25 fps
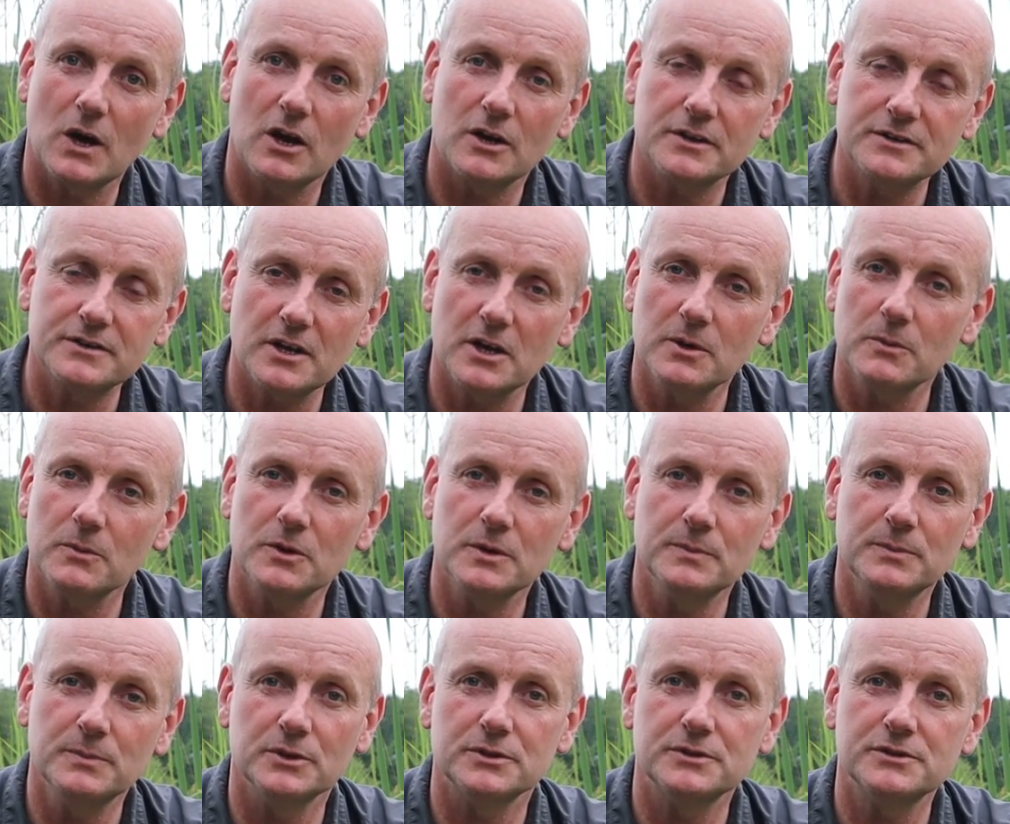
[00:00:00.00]
I don't want
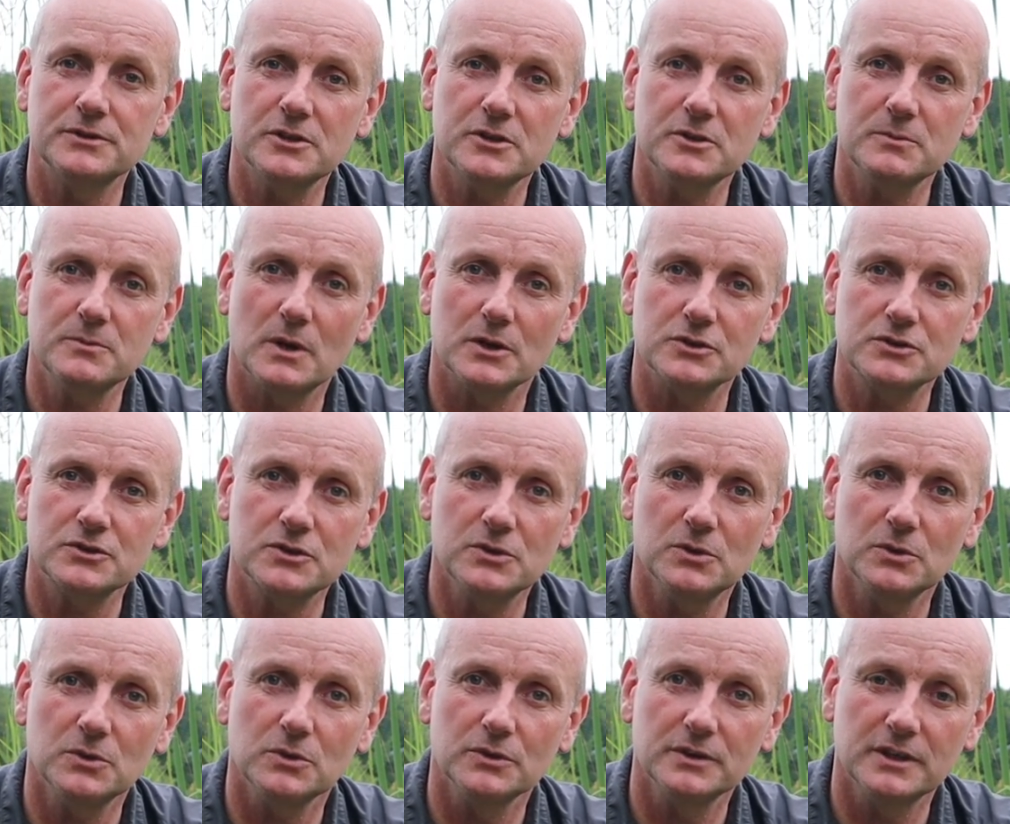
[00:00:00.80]
to put too much
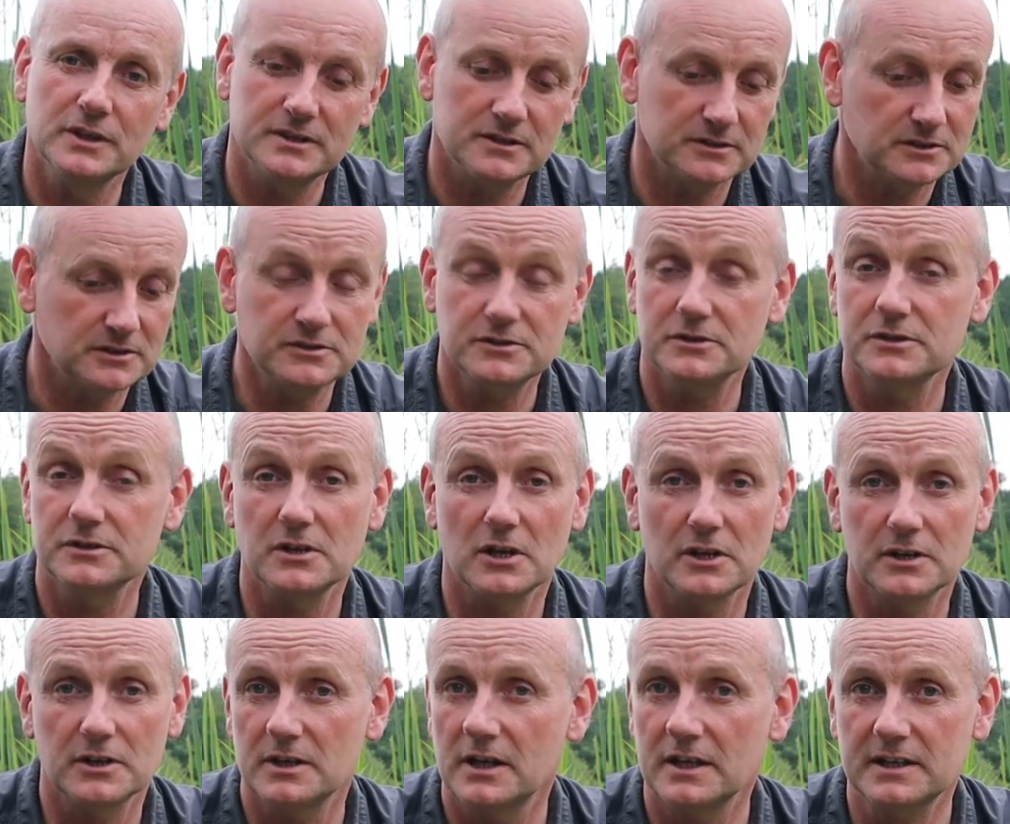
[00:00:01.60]
corn in because,
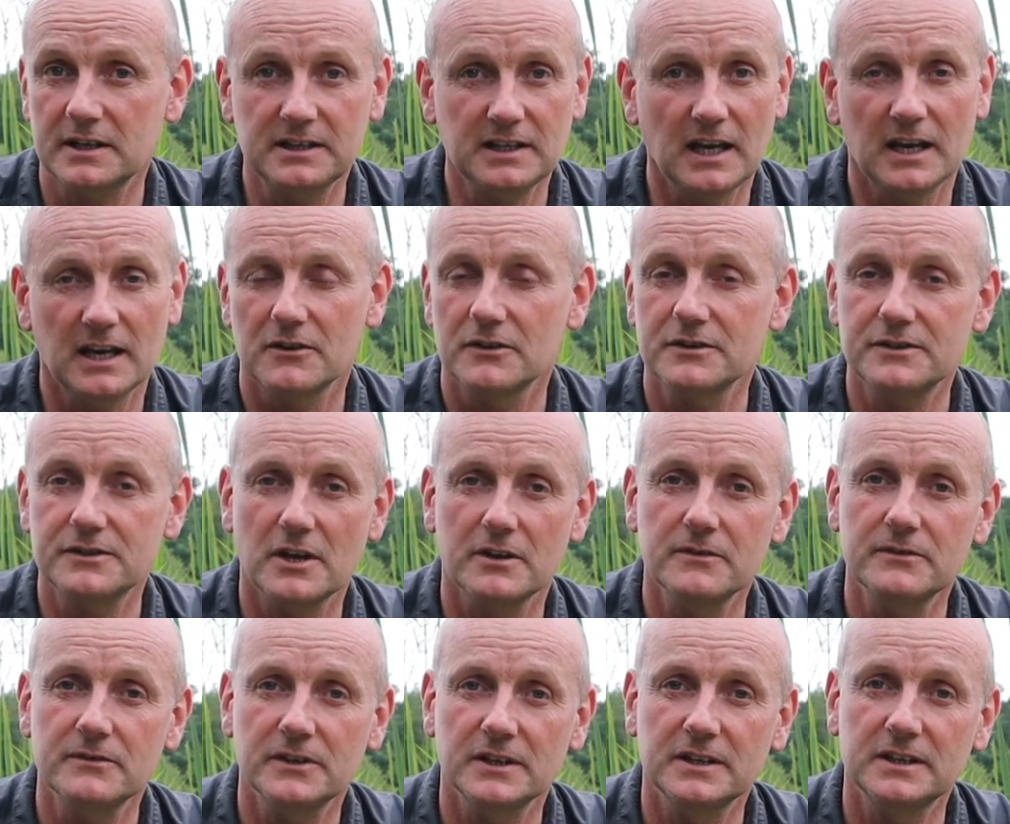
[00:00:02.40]
again, I
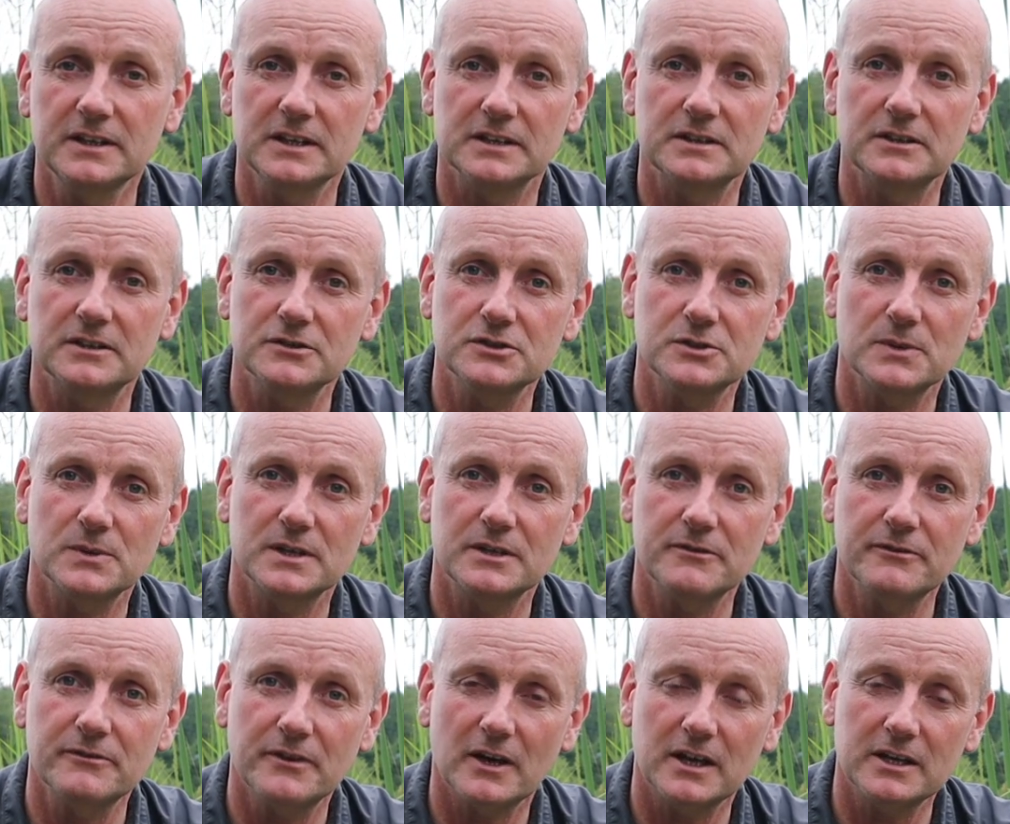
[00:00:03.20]
don't think it does you any
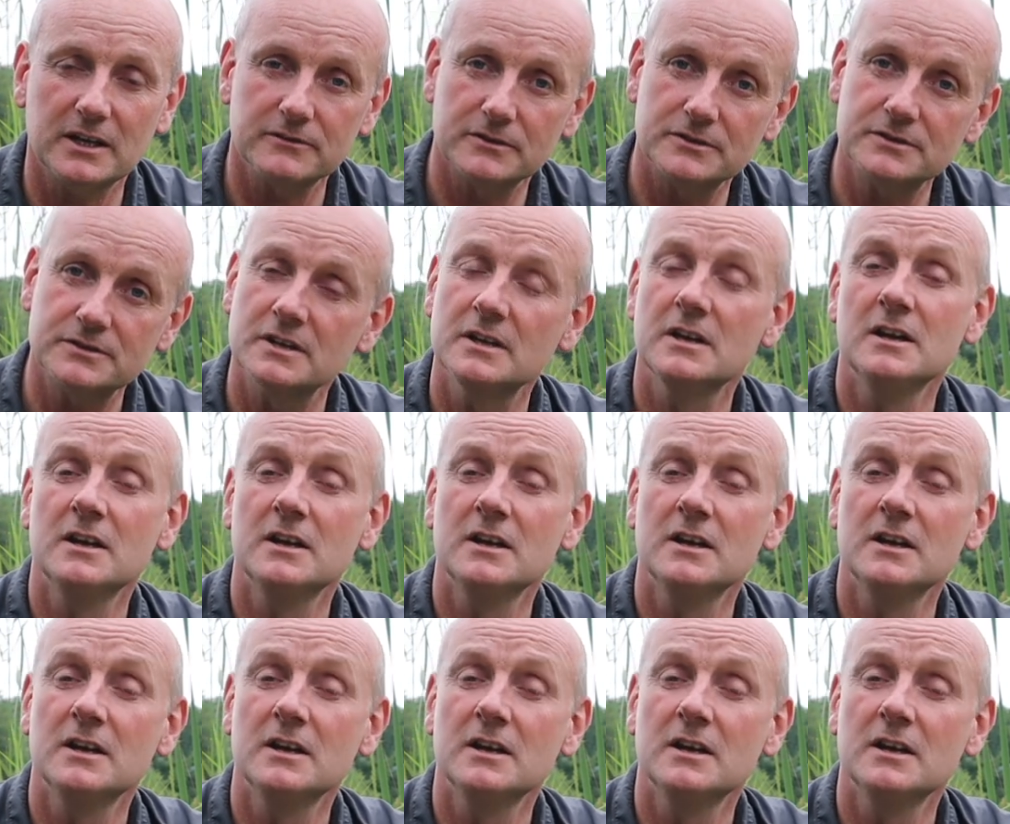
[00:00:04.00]
favours.